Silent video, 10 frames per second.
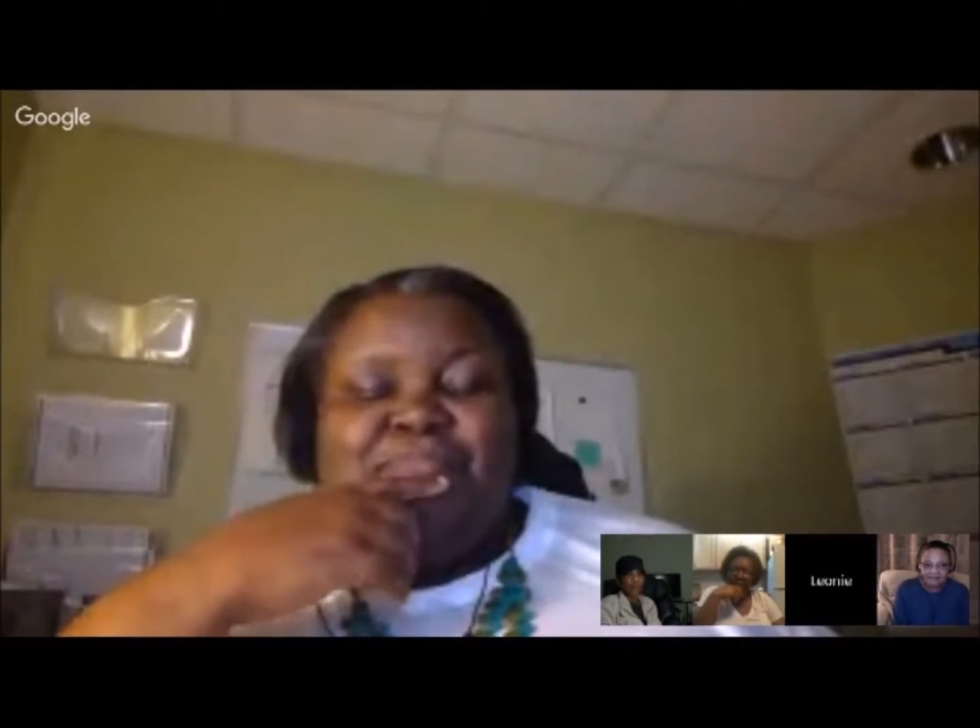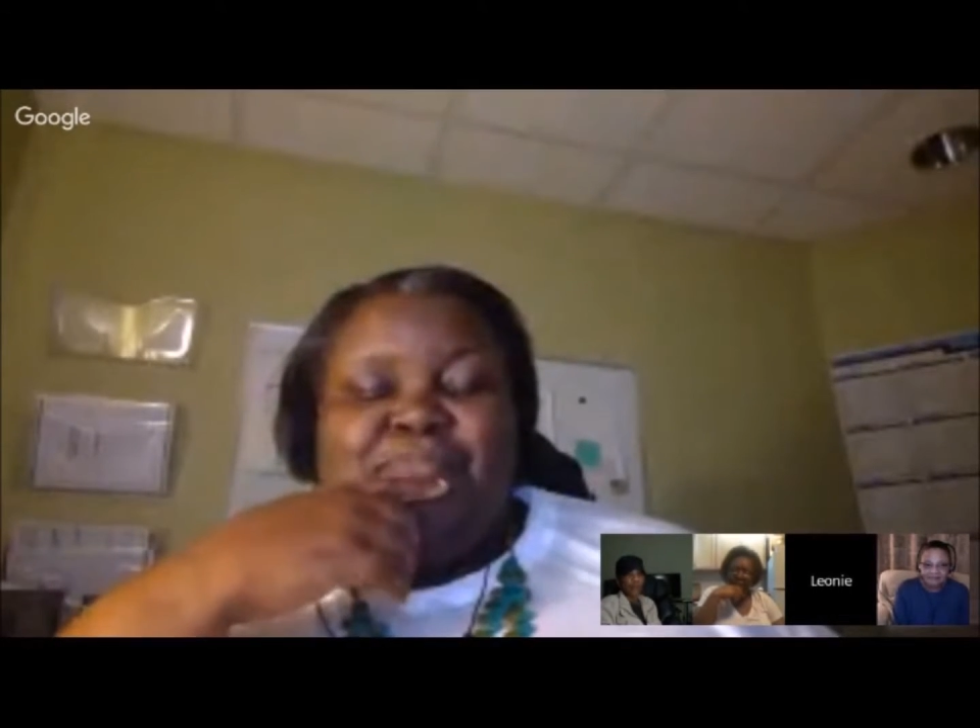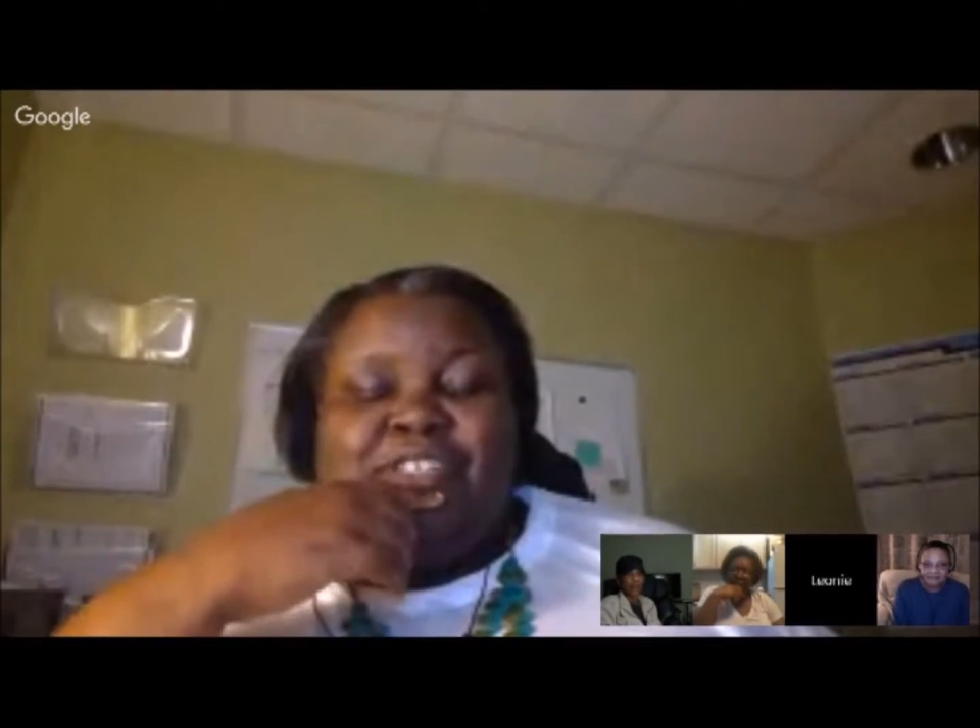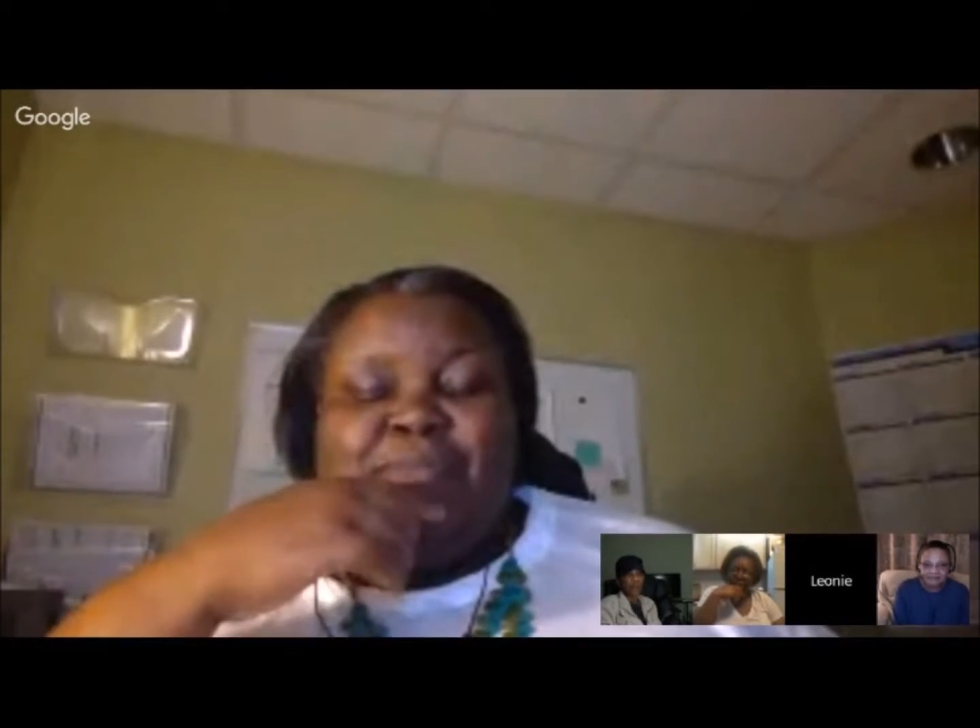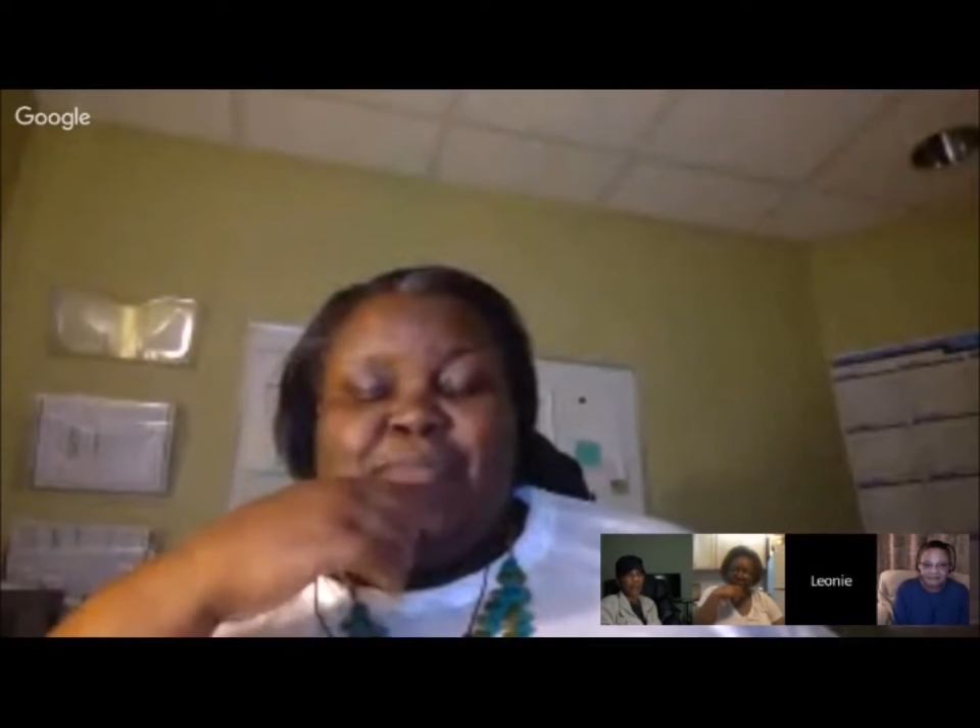
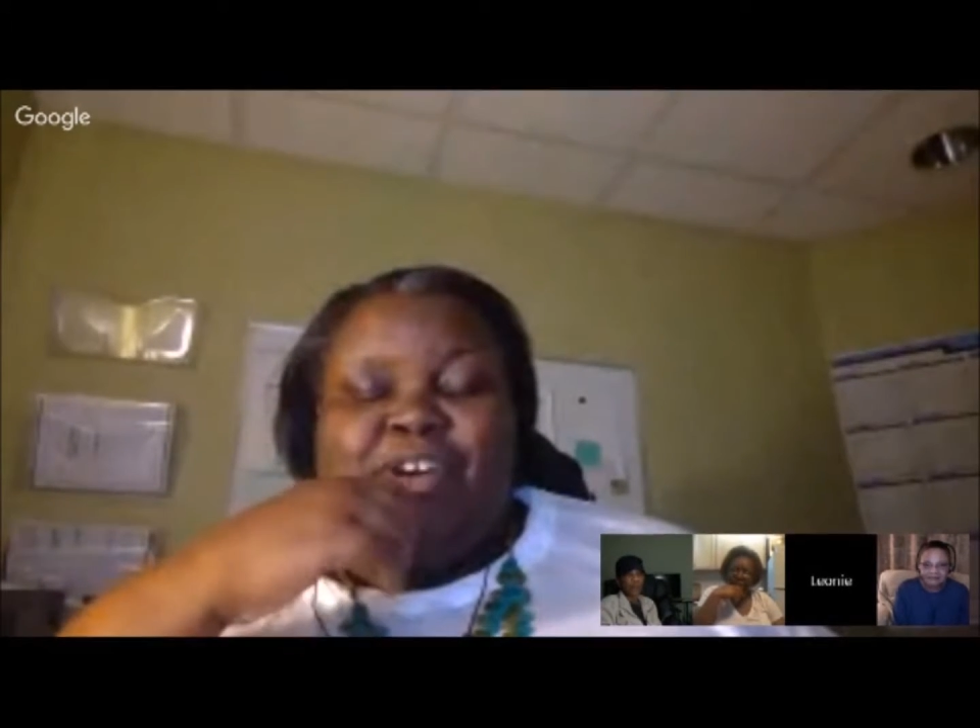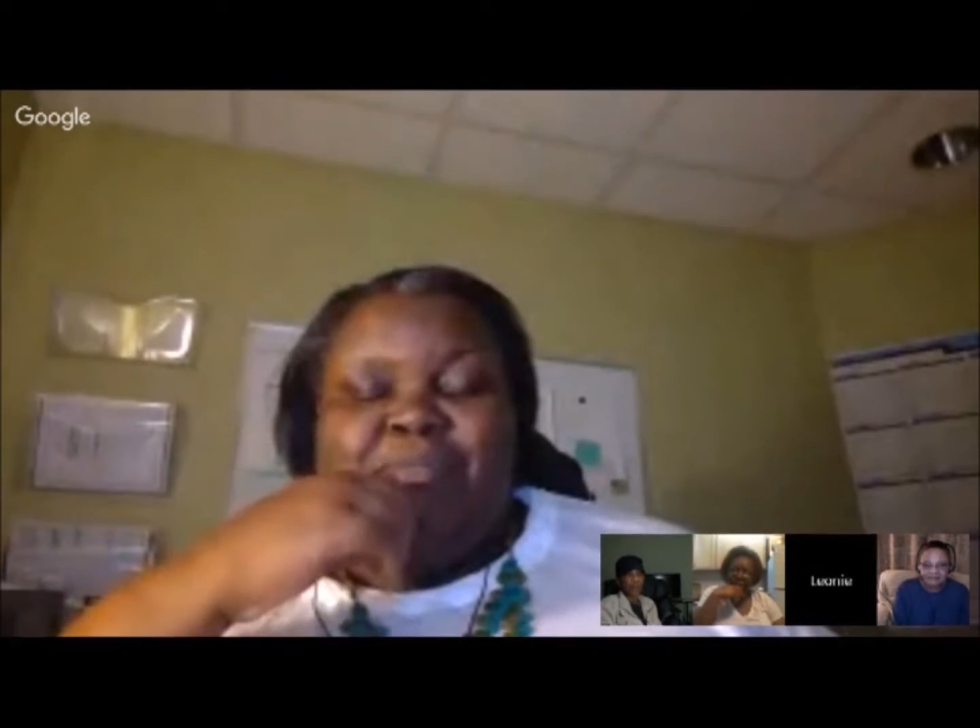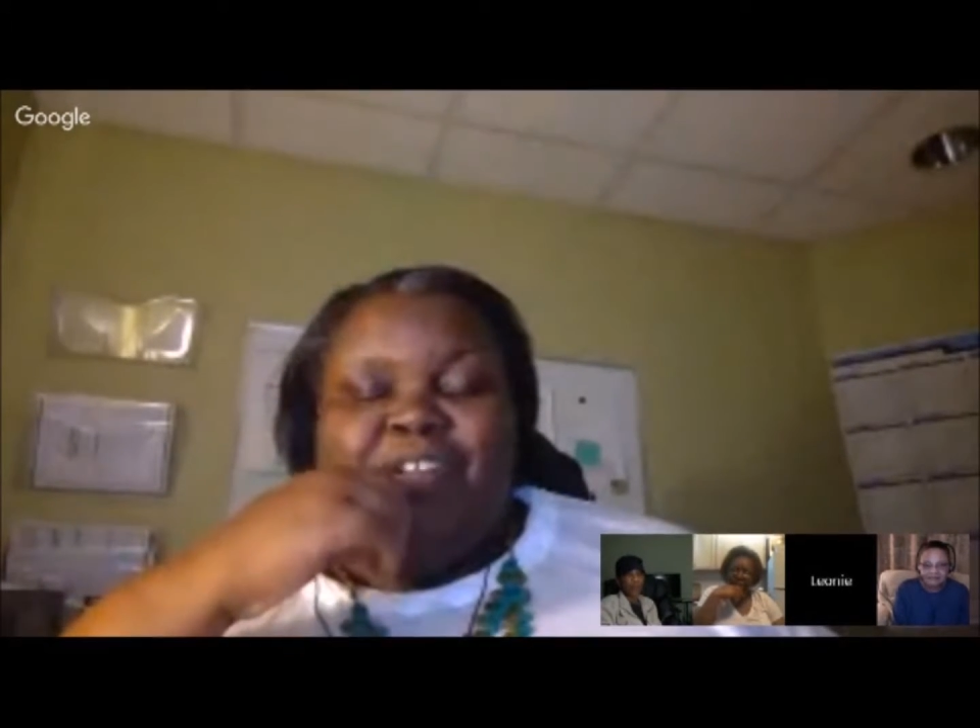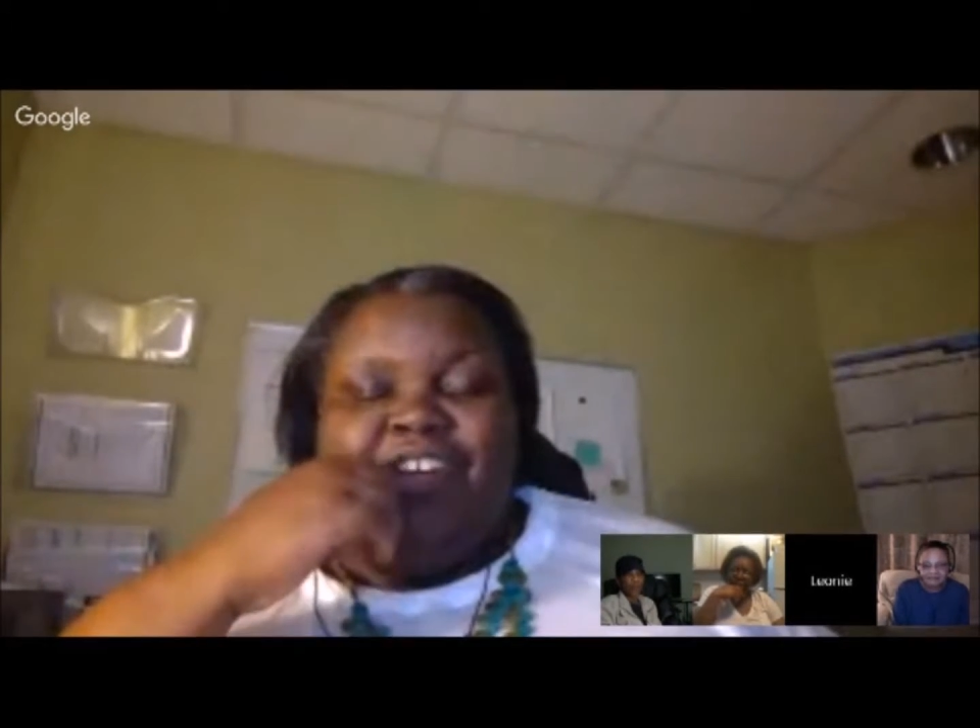disappointment